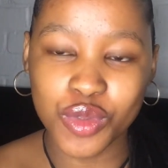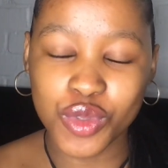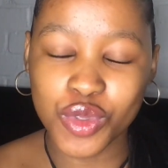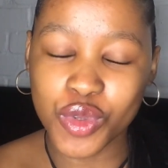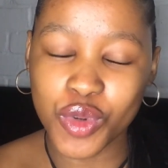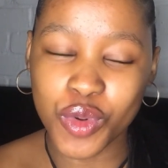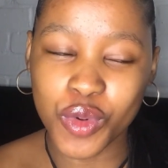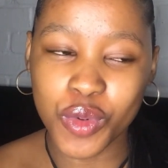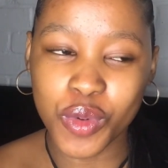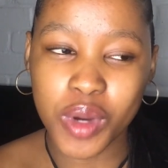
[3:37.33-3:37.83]

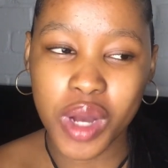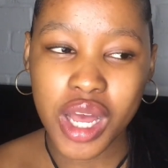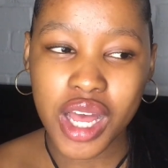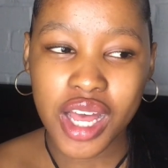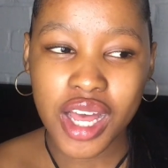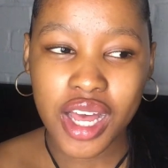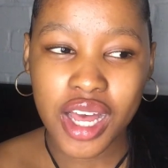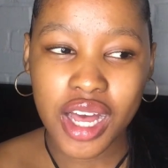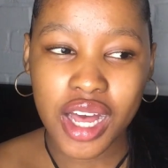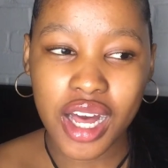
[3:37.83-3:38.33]
So
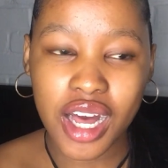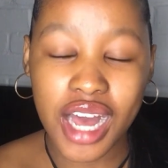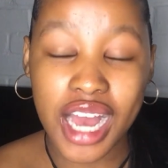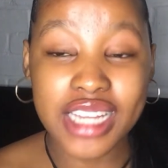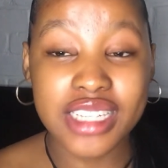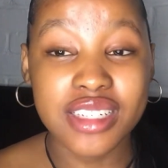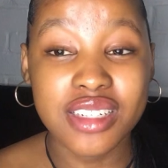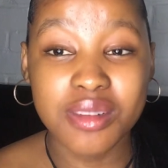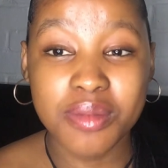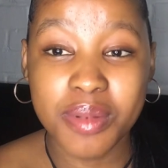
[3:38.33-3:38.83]
I
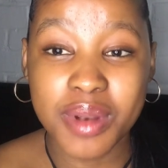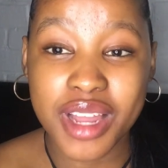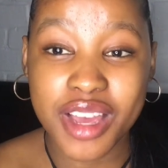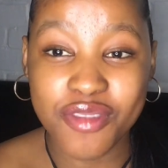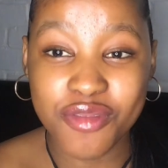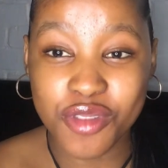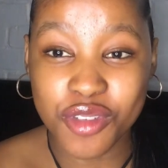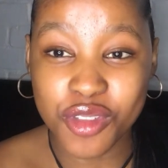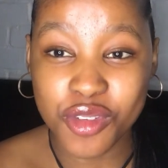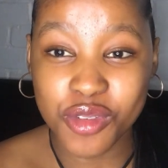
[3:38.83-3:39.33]
did apply
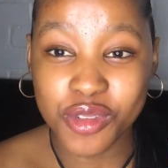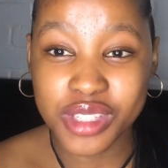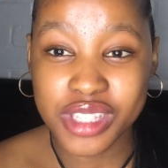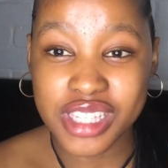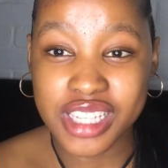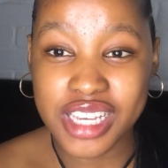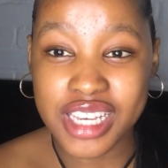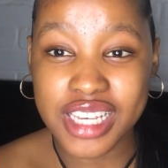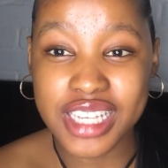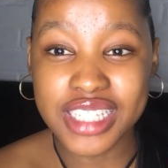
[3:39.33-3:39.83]
for those
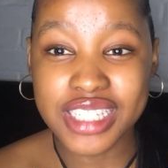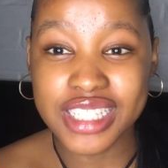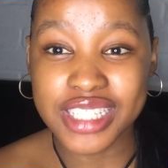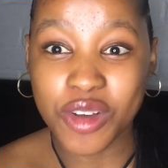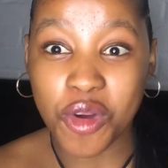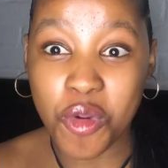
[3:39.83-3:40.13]
things,